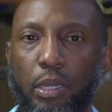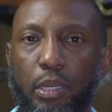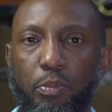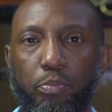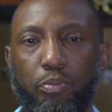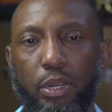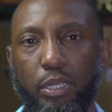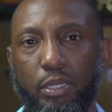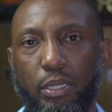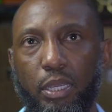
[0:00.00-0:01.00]
it
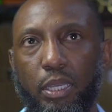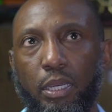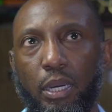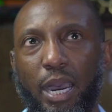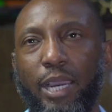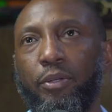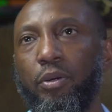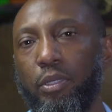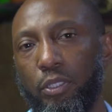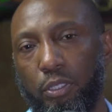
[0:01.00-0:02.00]
breaks the
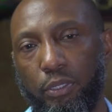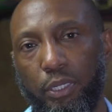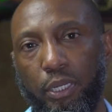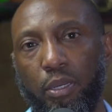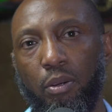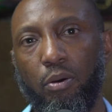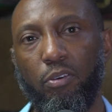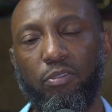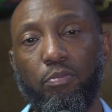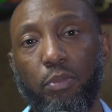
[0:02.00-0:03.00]
idolatry
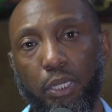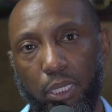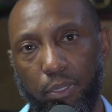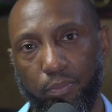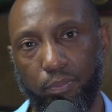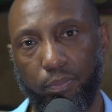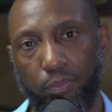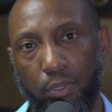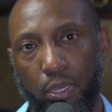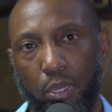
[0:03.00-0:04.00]
of money.
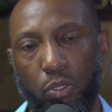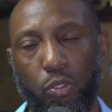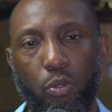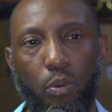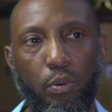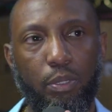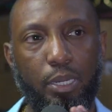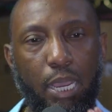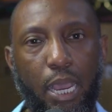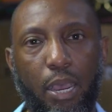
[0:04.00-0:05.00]
So
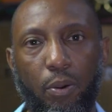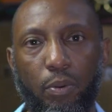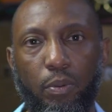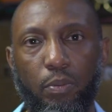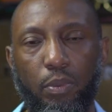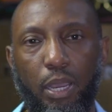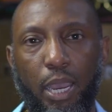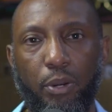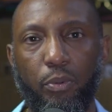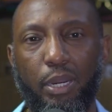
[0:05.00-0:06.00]
now
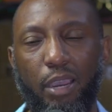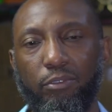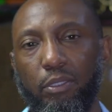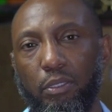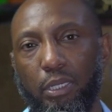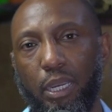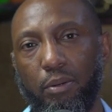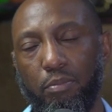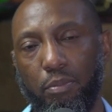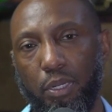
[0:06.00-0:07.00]
I don't have to look
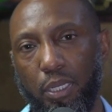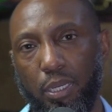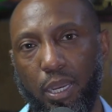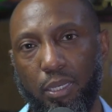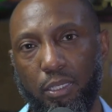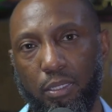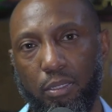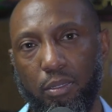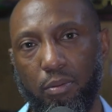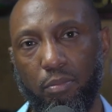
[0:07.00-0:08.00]
at money as
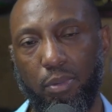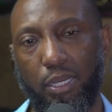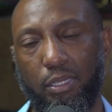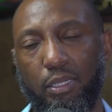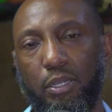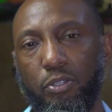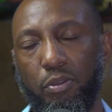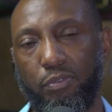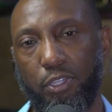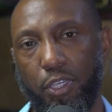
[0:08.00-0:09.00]
my sense
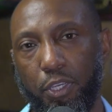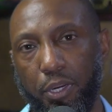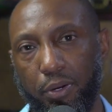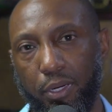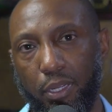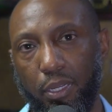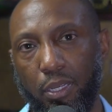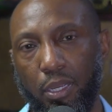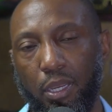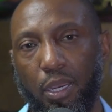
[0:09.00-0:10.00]
of
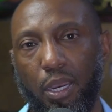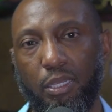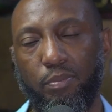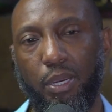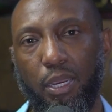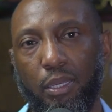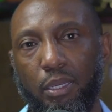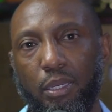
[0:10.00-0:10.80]
security, as my